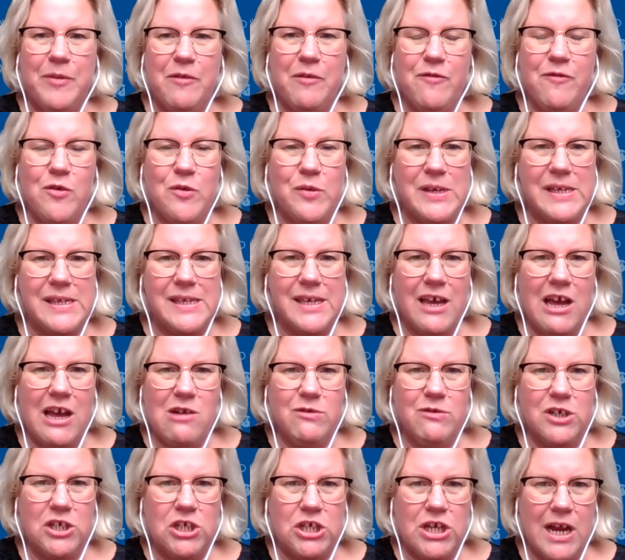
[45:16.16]
focusing
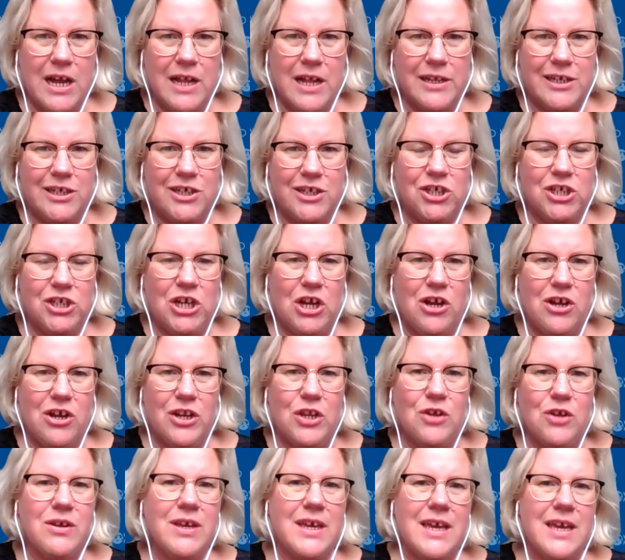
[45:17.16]
our challenge on
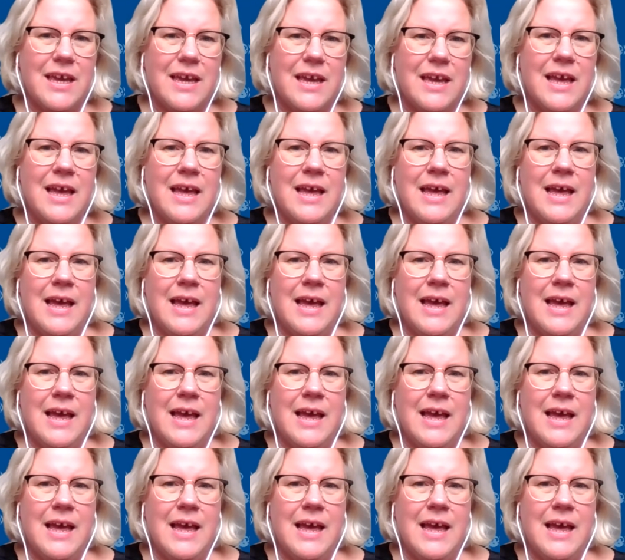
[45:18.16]
looking